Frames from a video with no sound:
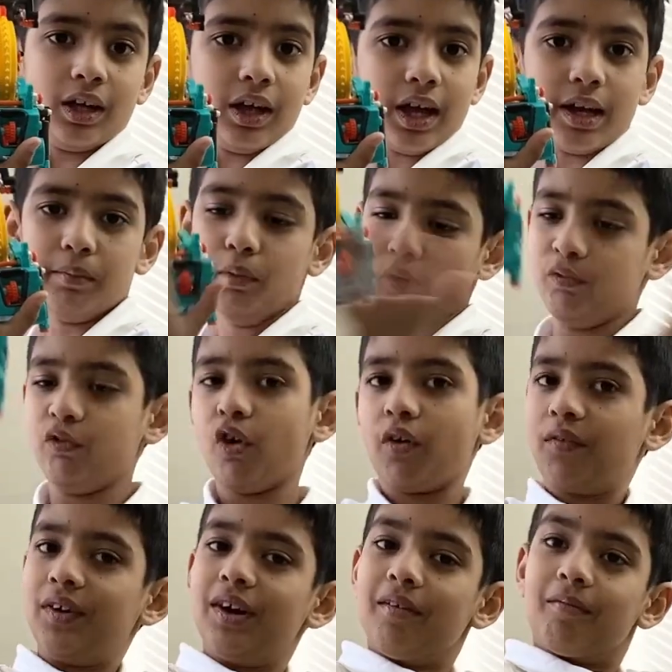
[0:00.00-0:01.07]
and it moves
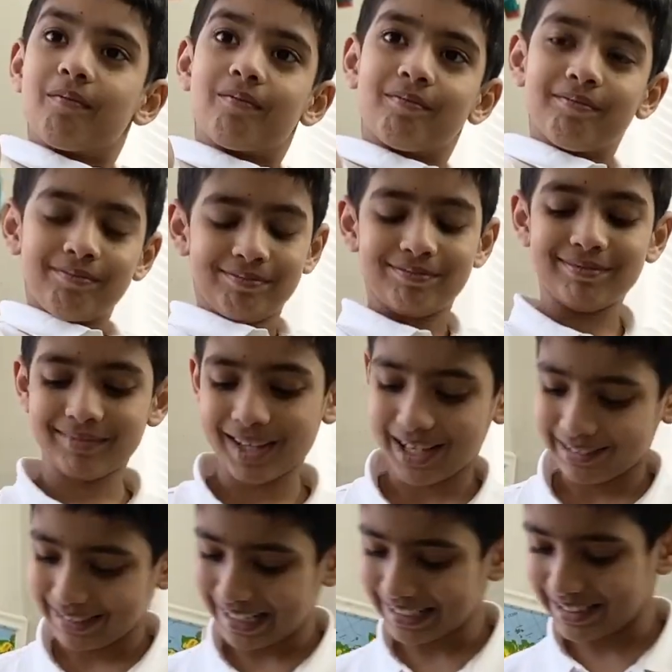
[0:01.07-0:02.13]
forward.
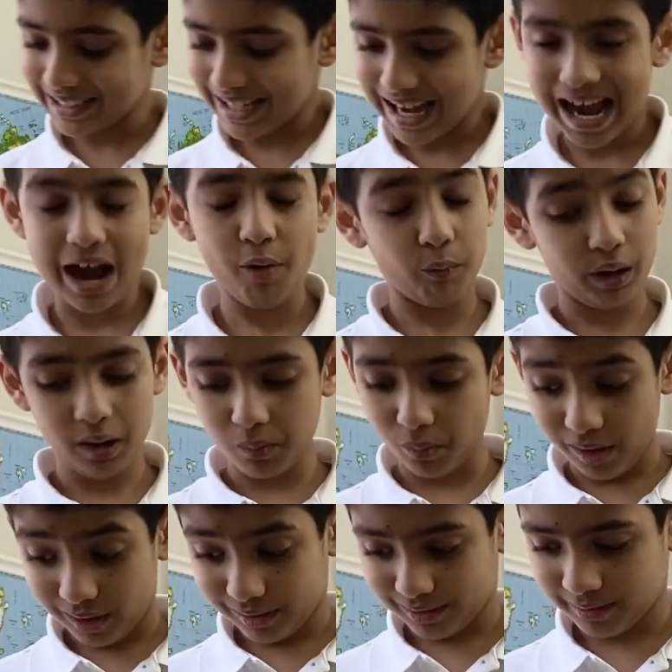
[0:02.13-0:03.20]
That's how it
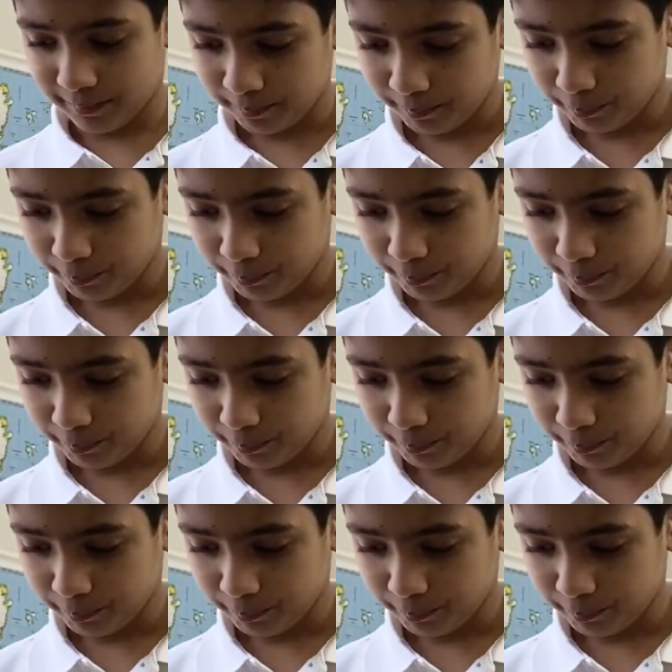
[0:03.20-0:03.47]
works.